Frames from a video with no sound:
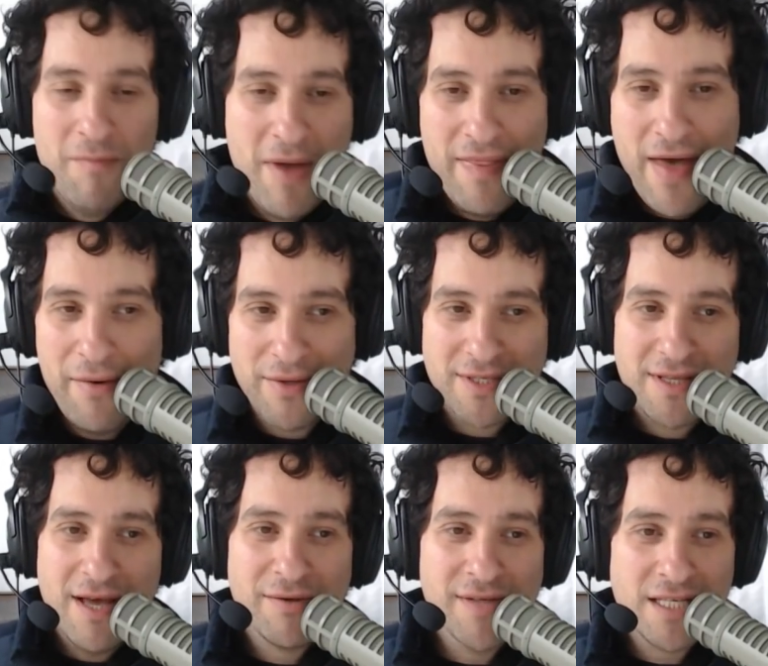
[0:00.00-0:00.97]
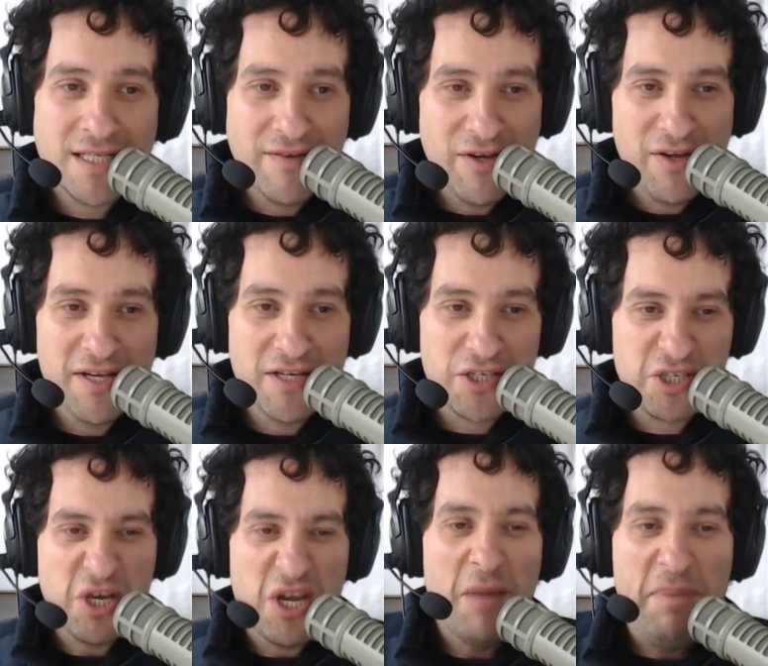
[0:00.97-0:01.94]
man, that was nice of you. You didn't
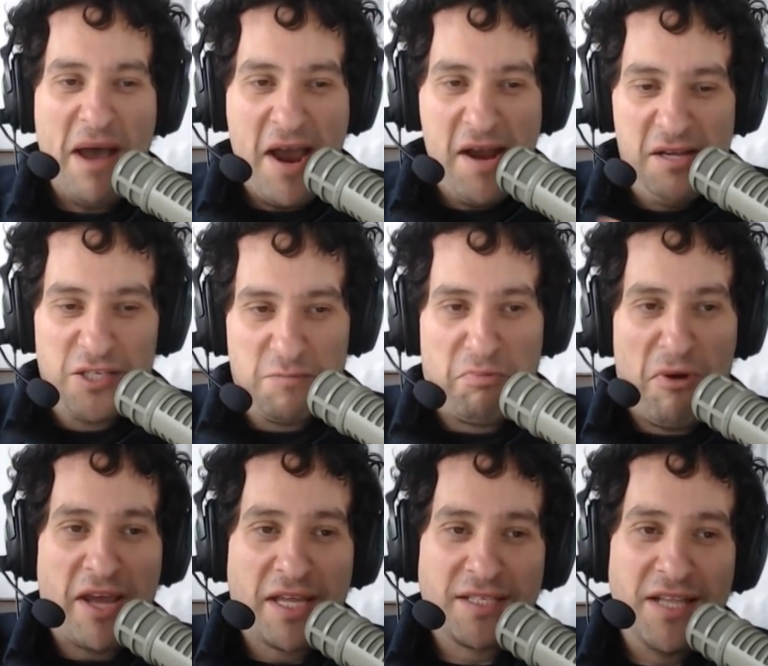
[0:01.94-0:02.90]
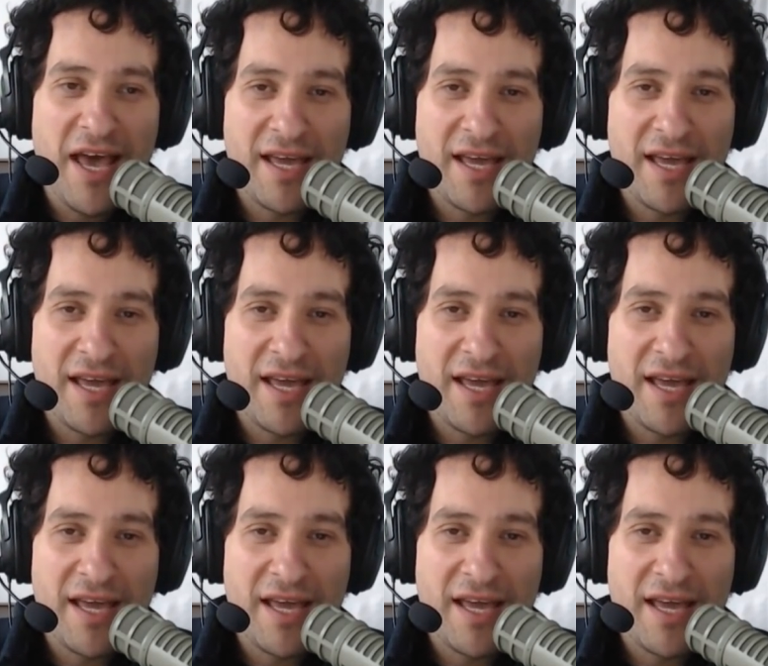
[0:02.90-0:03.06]
just get up behind it and just break its